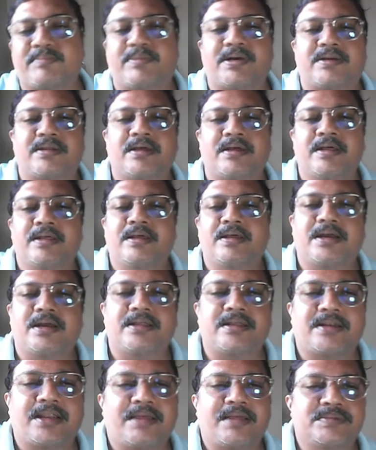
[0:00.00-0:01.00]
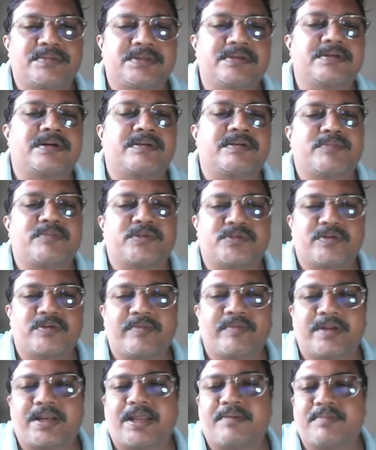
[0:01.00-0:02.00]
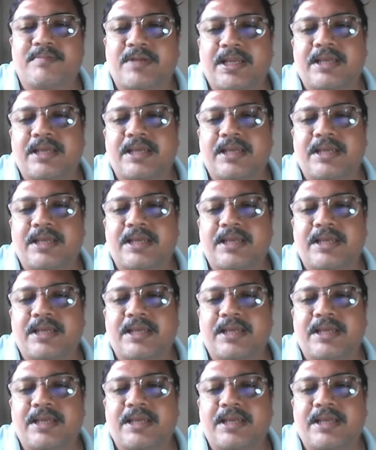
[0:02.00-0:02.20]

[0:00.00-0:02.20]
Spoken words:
but other times, most of the time,